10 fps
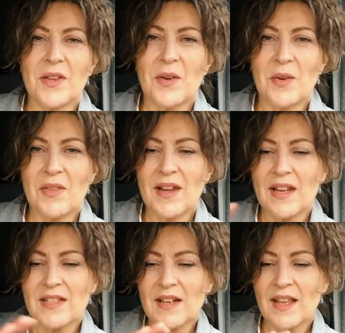You know, that
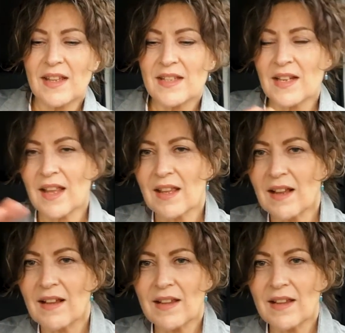it's like